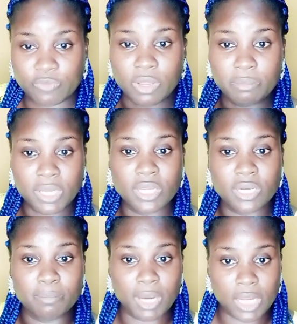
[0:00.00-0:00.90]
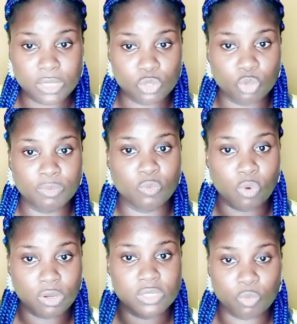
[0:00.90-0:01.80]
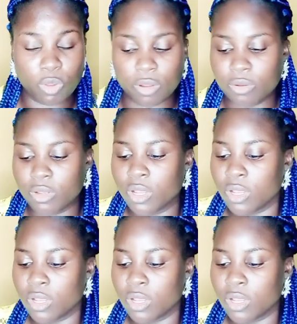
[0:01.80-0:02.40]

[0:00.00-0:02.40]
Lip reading: If you are making a black soap, it works well.